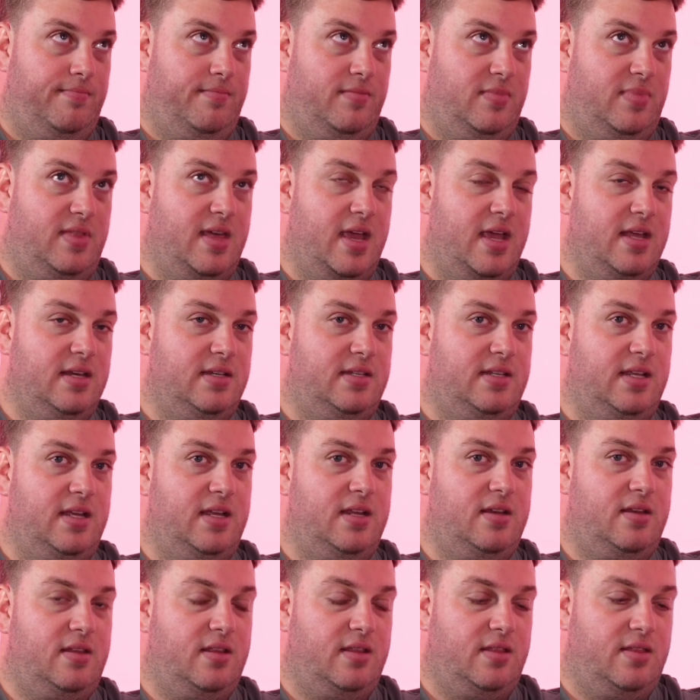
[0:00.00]
they
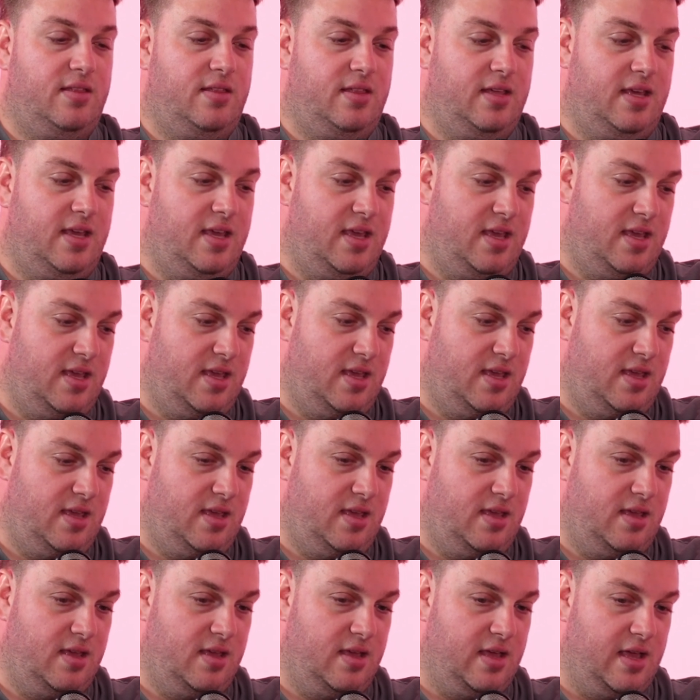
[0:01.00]
did
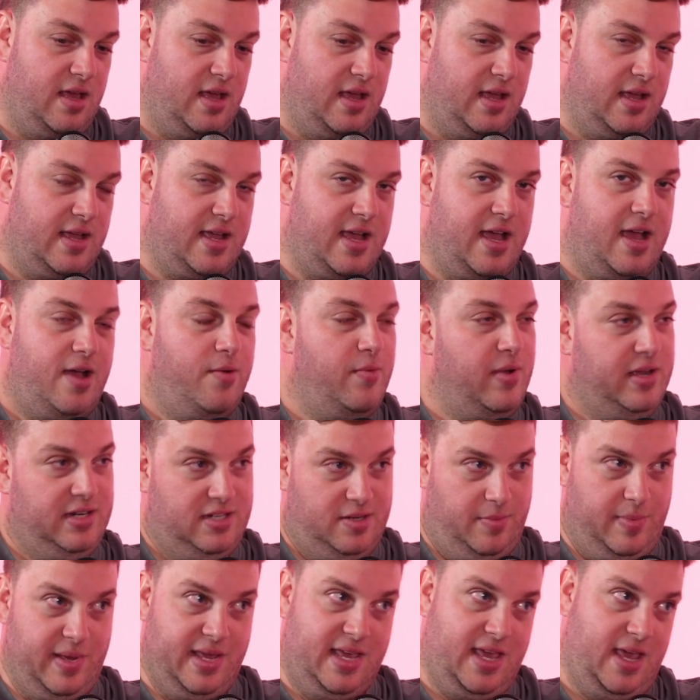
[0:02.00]
the Can't Wait
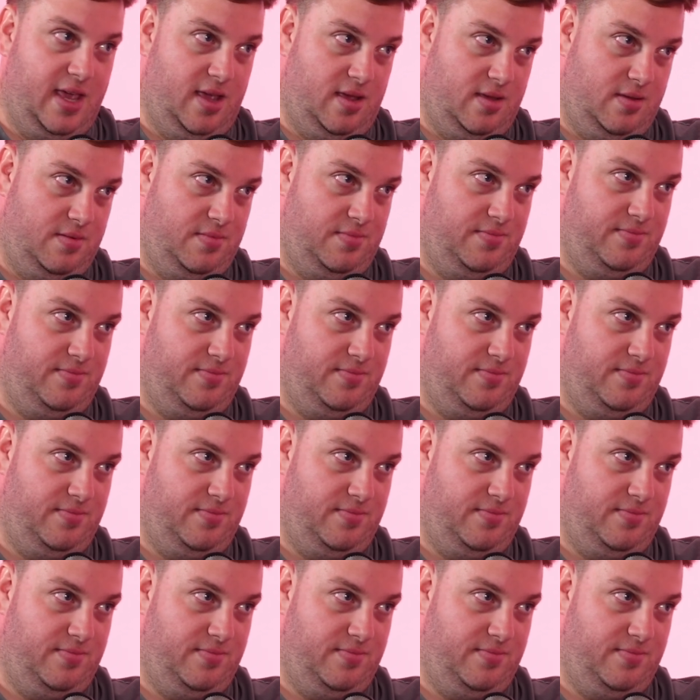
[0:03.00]
to Be King,